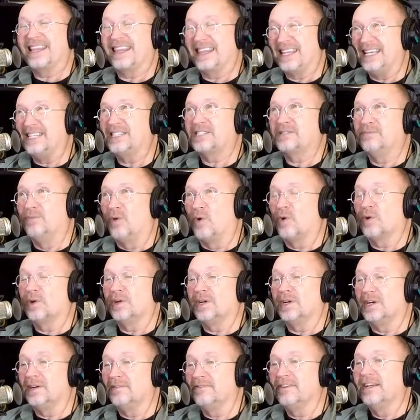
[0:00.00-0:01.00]
It thinks
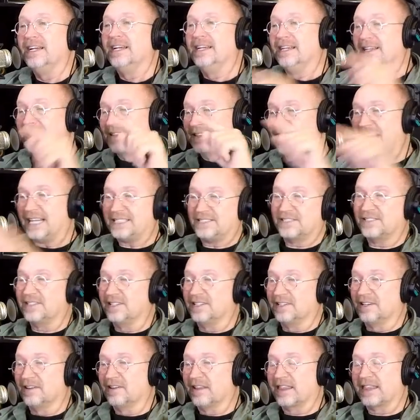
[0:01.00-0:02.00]
more of, that's
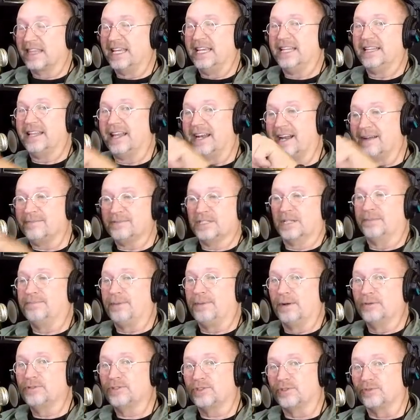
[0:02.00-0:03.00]
the little thing that I'm
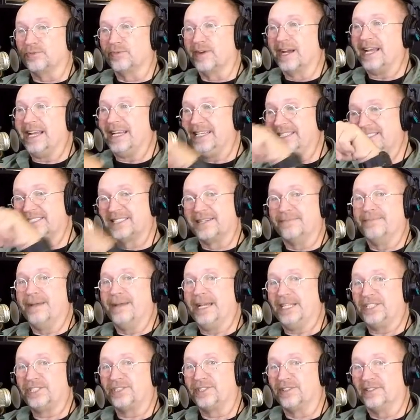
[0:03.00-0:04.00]
supposed to raise to
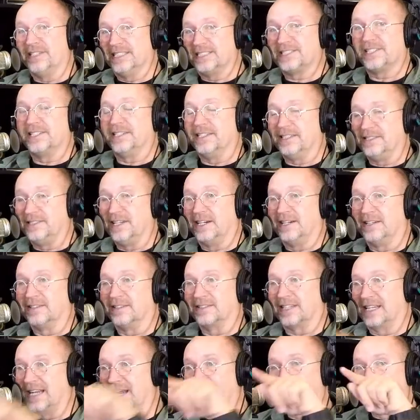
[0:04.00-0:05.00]
make sure it's an
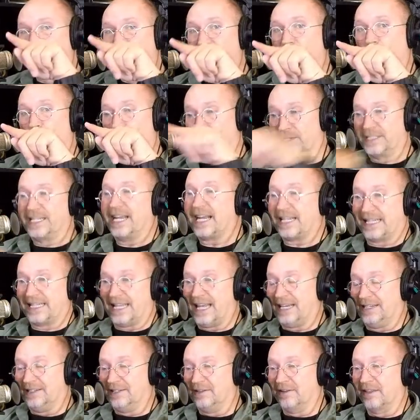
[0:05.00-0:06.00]
adult, and I'm going to go protect
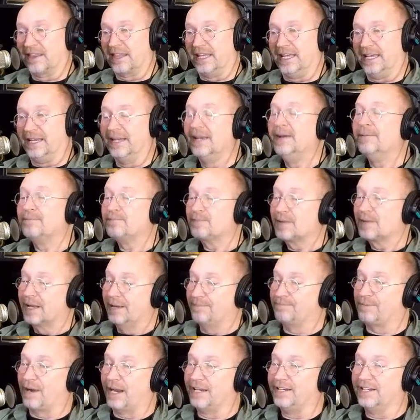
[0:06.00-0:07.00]
that little thing.
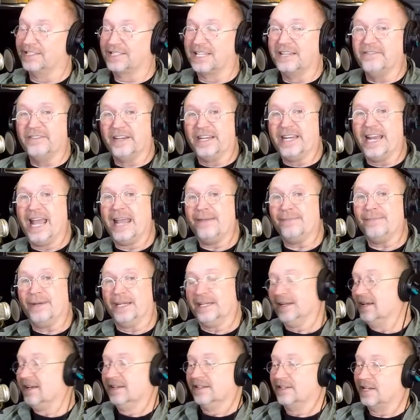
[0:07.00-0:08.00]
It probably doesn't even name
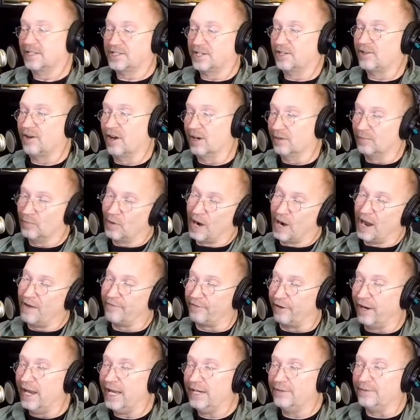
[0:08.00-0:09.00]
it. doesn't call him
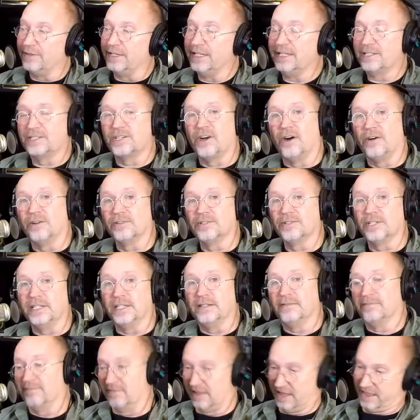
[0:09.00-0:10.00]
Ralph or Henry. It calls
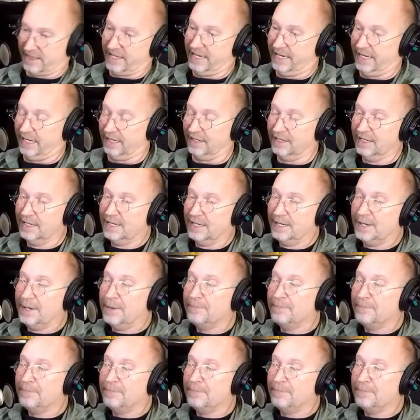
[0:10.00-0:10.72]
it the thing.